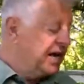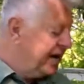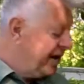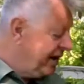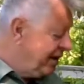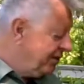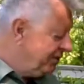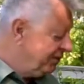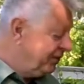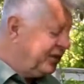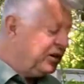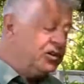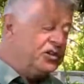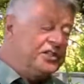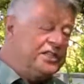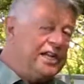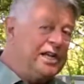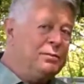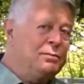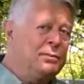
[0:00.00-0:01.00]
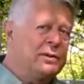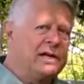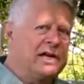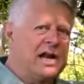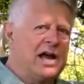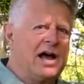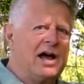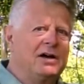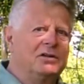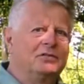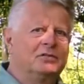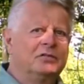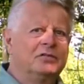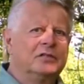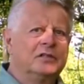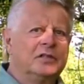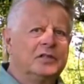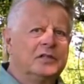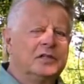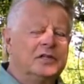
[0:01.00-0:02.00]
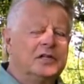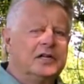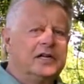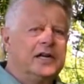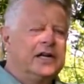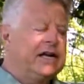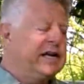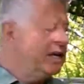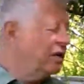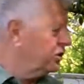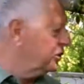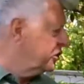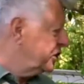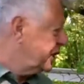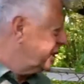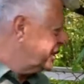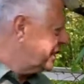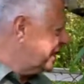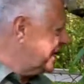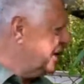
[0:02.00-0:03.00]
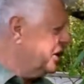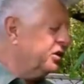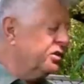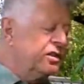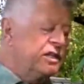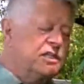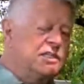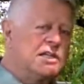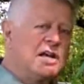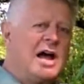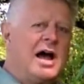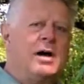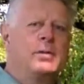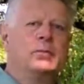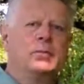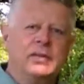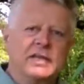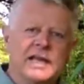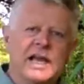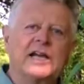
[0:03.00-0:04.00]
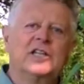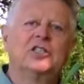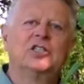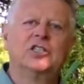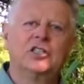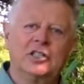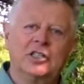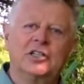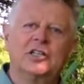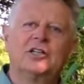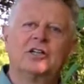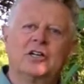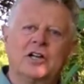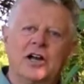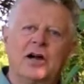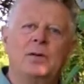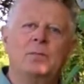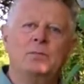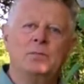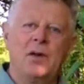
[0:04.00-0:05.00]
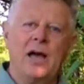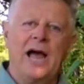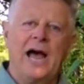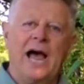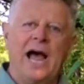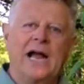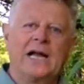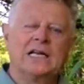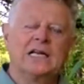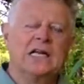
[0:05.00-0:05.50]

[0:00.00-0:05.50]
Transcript: If they're deep enough, it'll just kill the top. Next year, it'll come back.